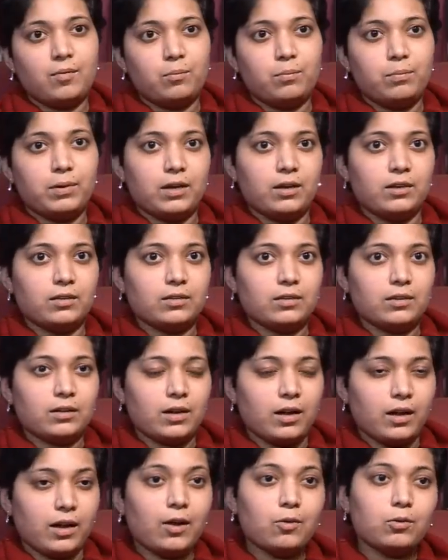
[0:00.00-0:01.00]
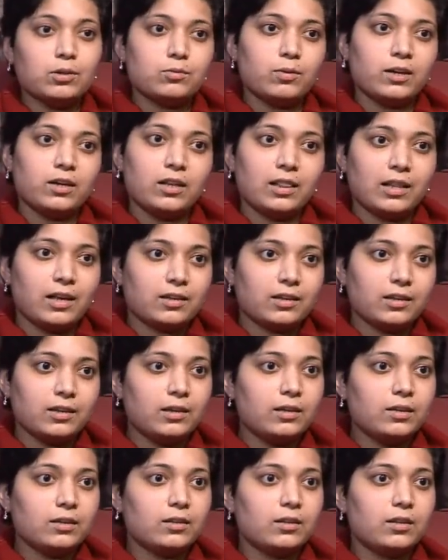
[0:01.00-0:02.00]
But I was very
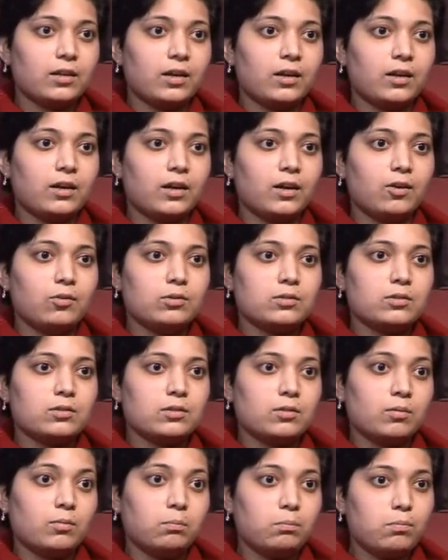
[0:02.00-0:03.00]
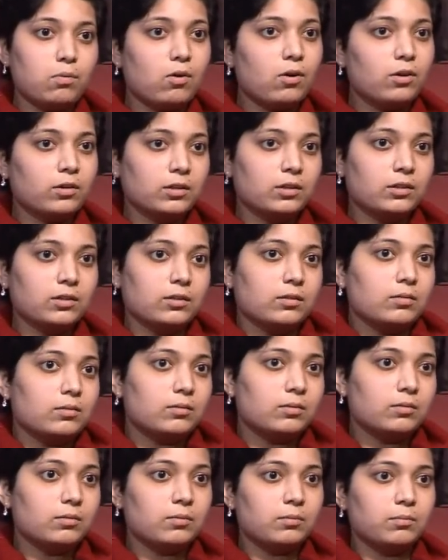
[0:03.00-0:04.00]
lucky that I was born in
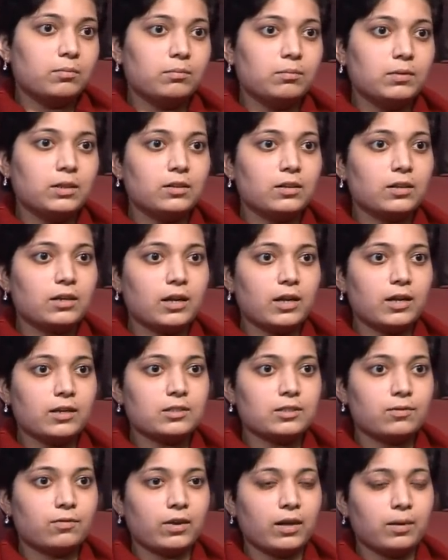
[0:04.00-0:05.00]
a middle-class